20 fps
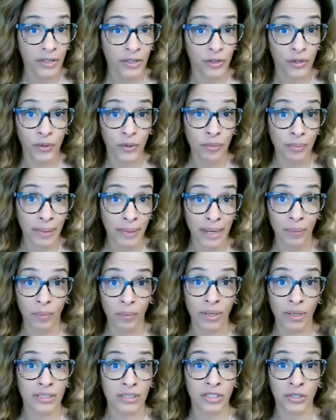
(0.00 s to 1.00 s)
You may
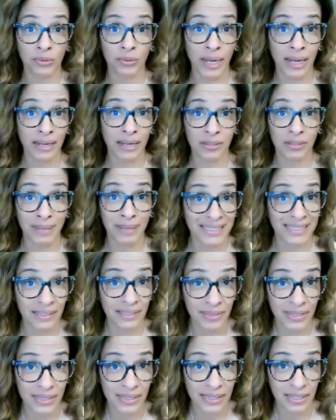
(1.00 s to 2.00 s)
want to have some
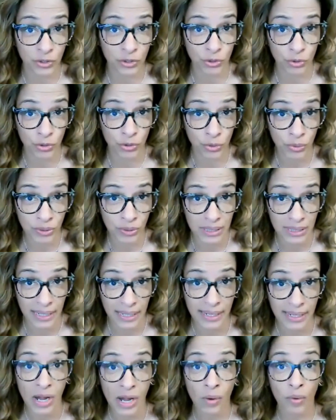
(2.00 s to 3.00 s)
activities at your school
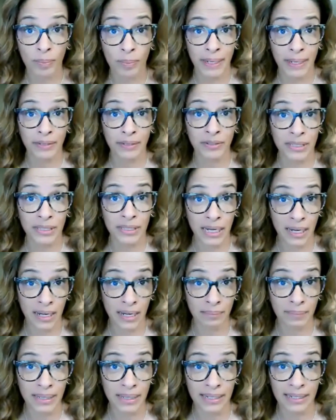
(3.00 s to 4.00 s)
site where parents can
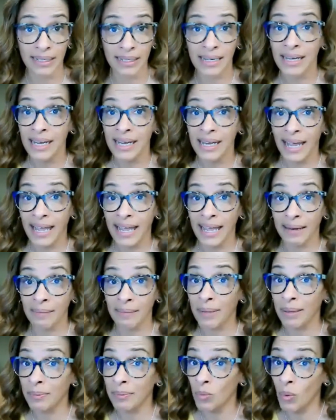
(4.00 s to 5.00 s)
come in
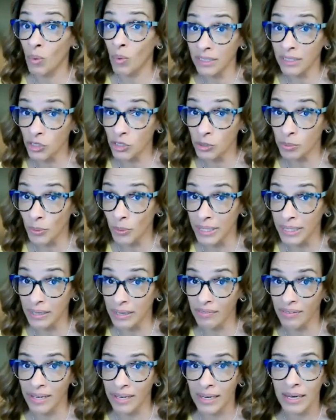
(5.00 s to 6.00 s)
and maybe watch a sporting
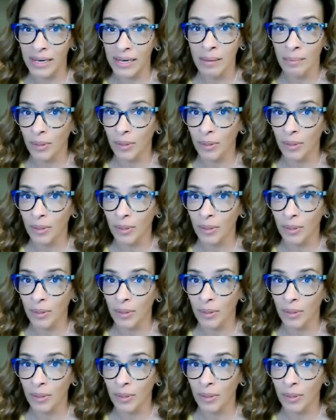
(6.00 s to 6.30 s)
event,